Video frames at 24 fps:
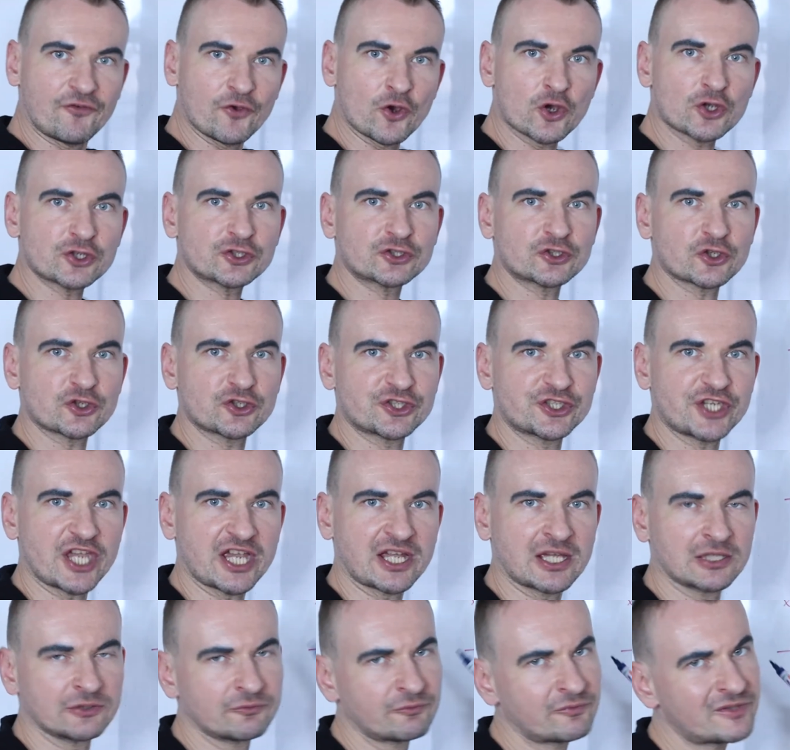first or
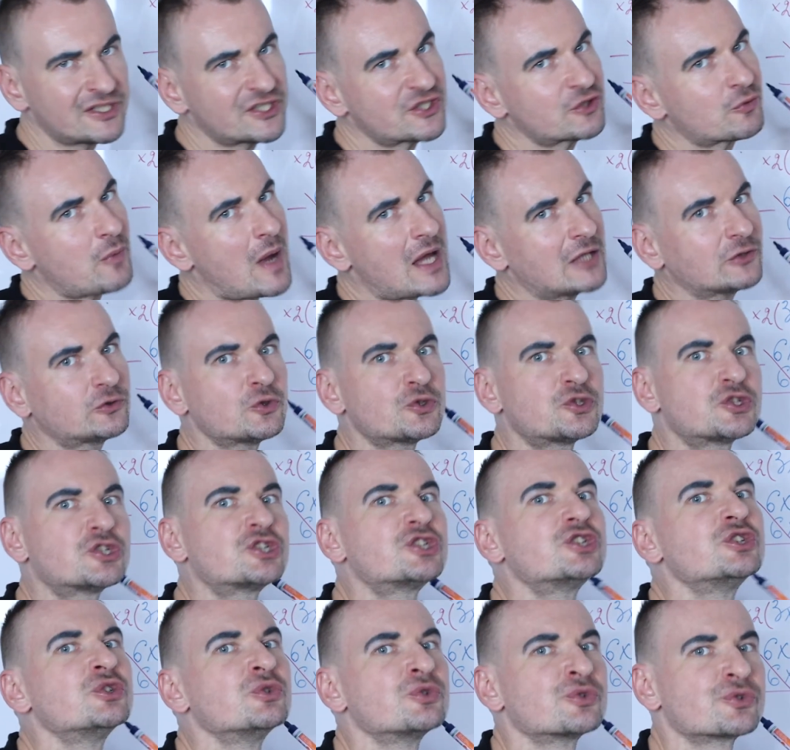second, which one to
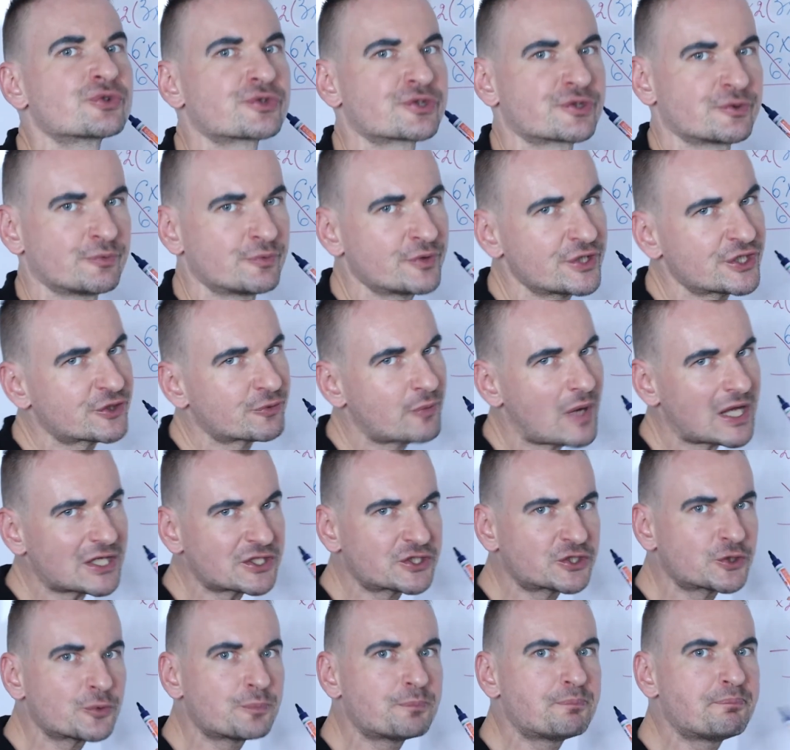choose, which
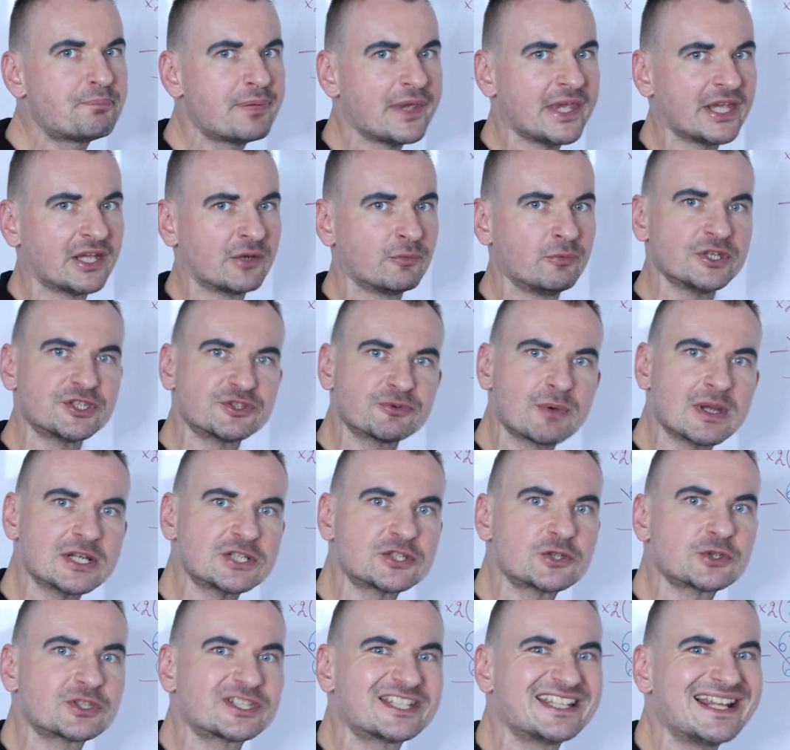one to pick, which one
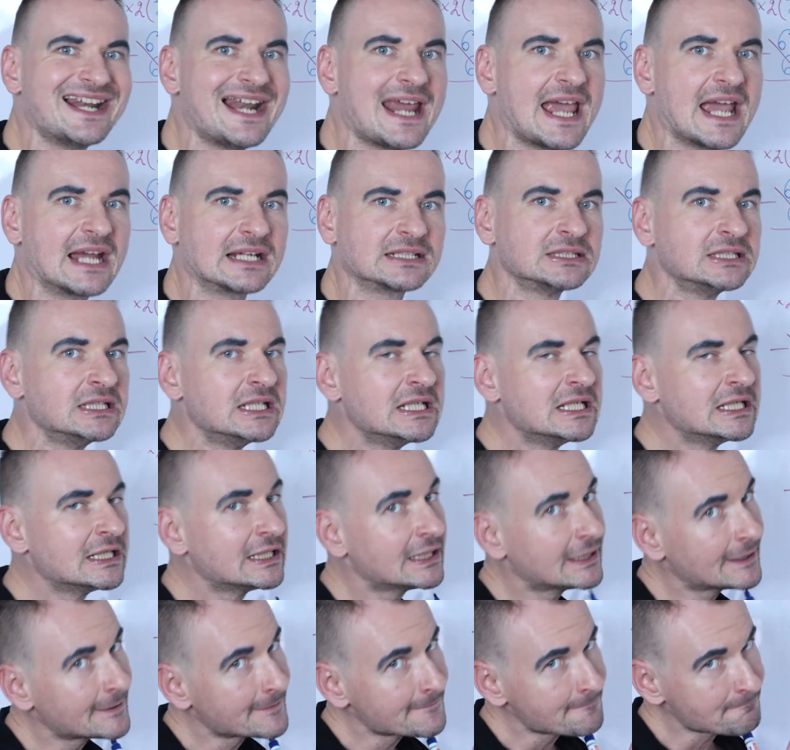to select,
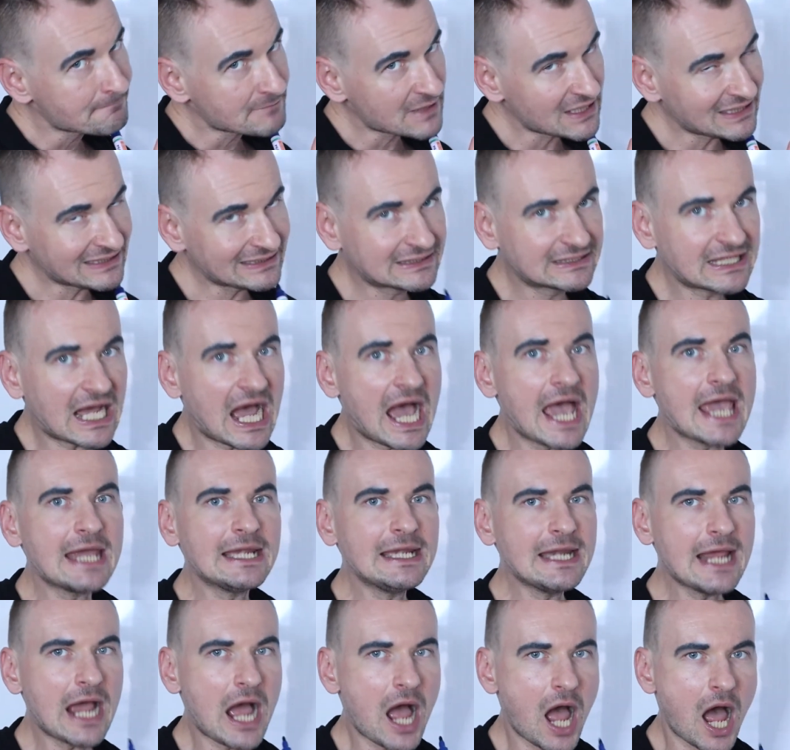
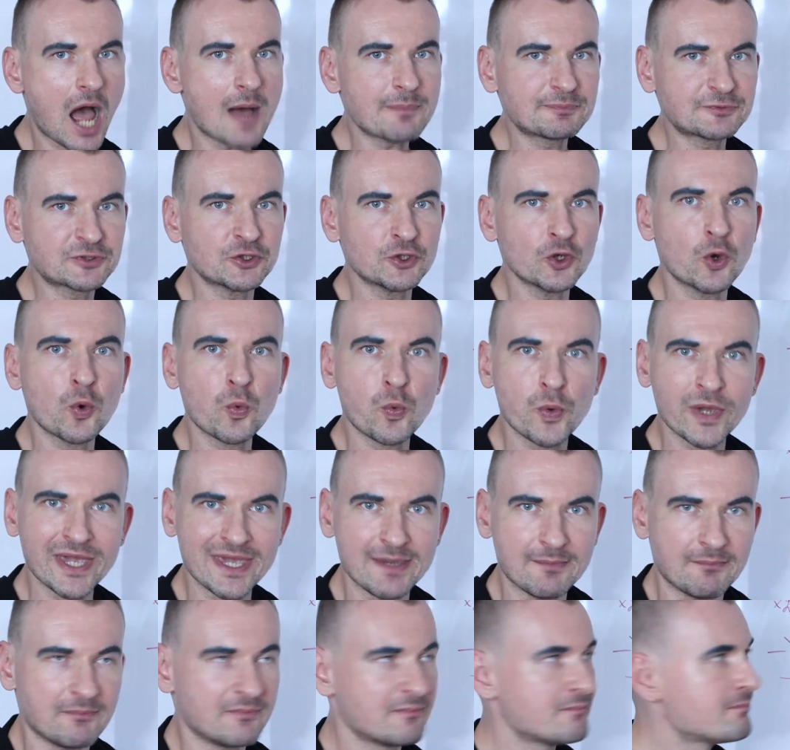entirely up to your
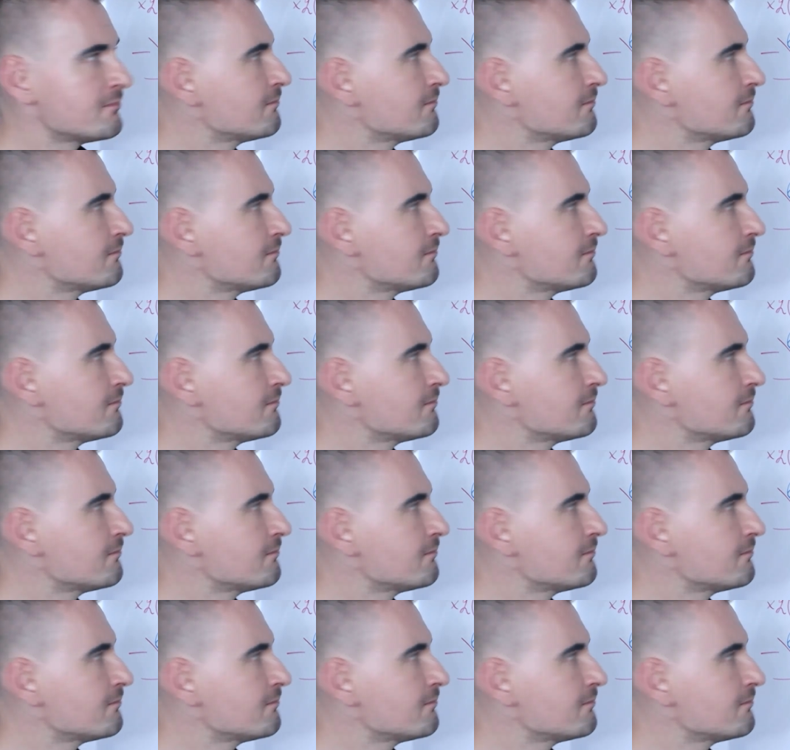whim,